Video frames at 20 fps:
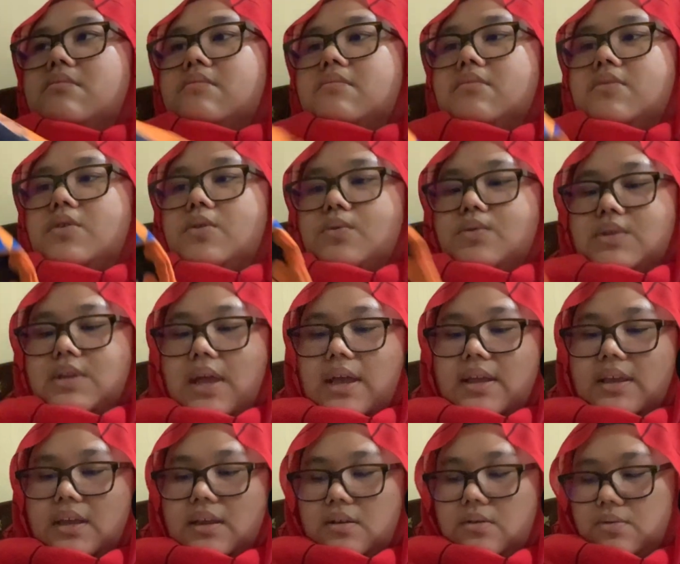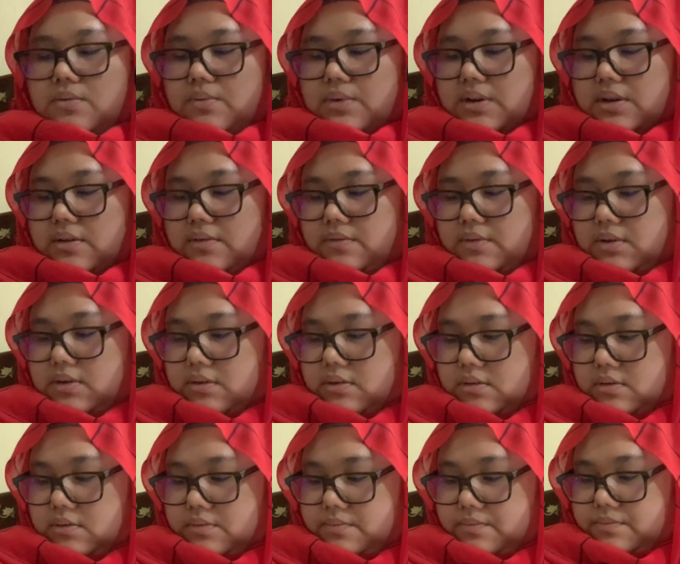No tagging or whatever.
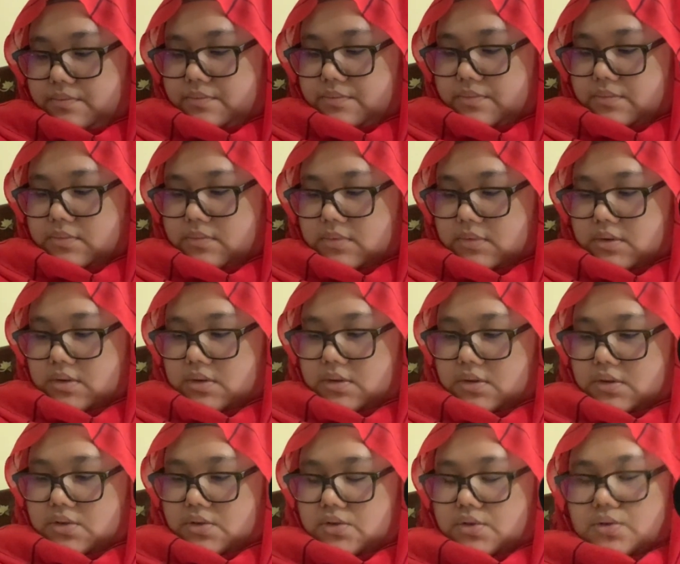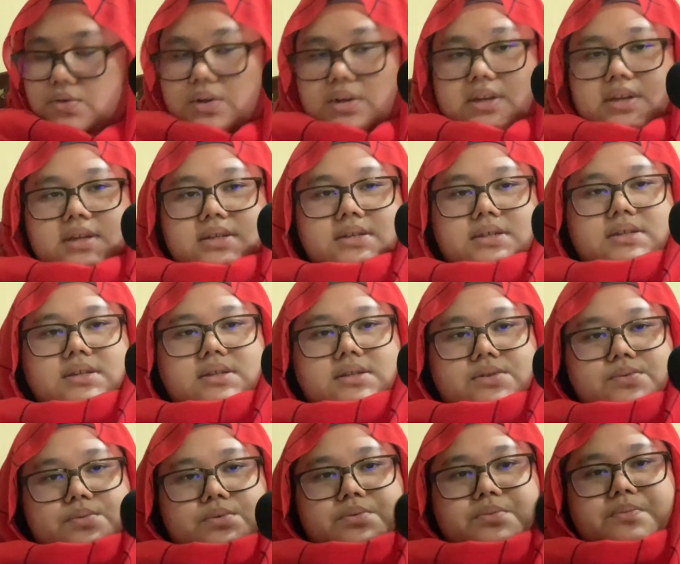So I guess this
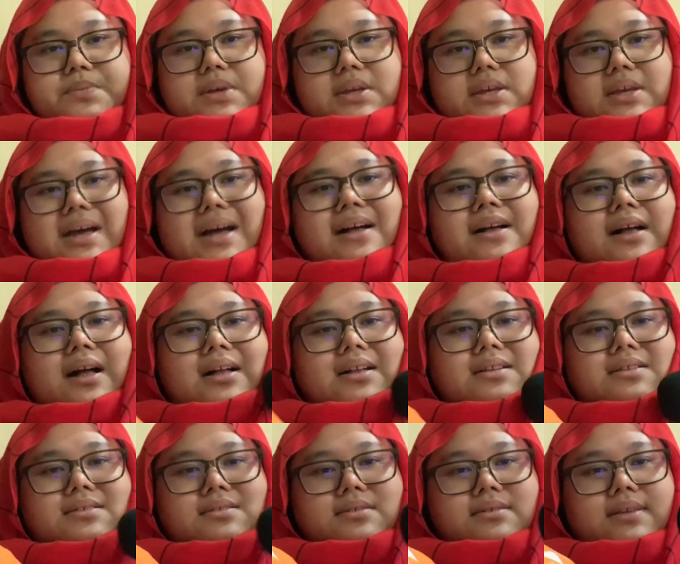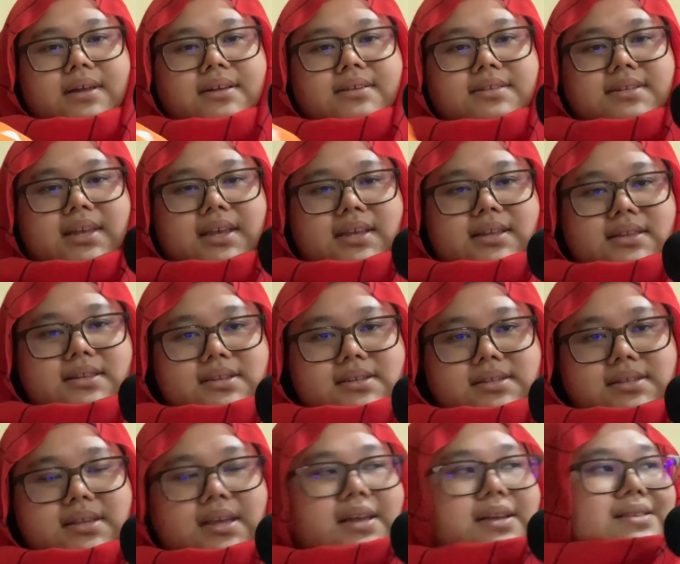would be, I'll take this
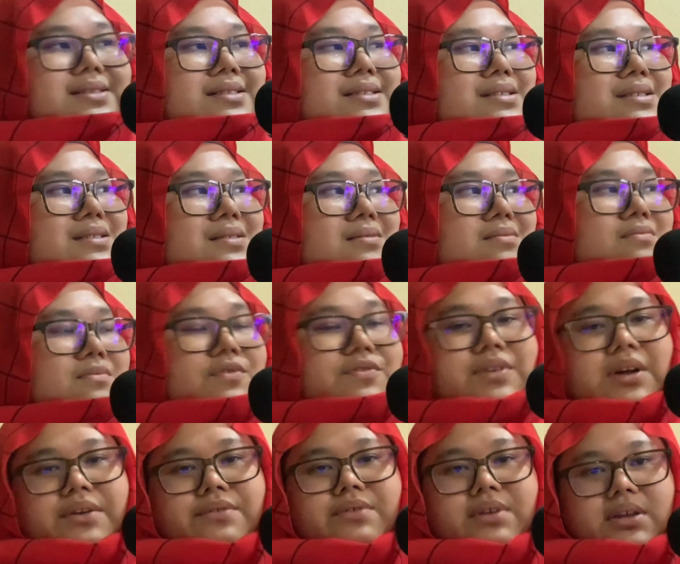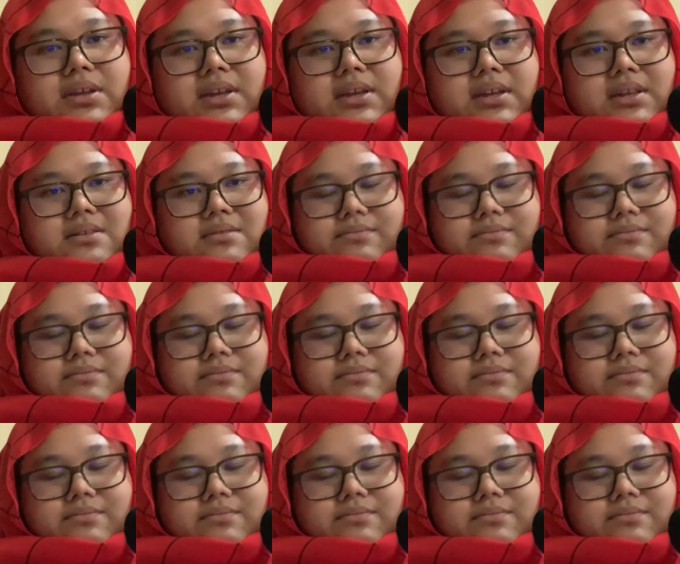as 5 ringgit.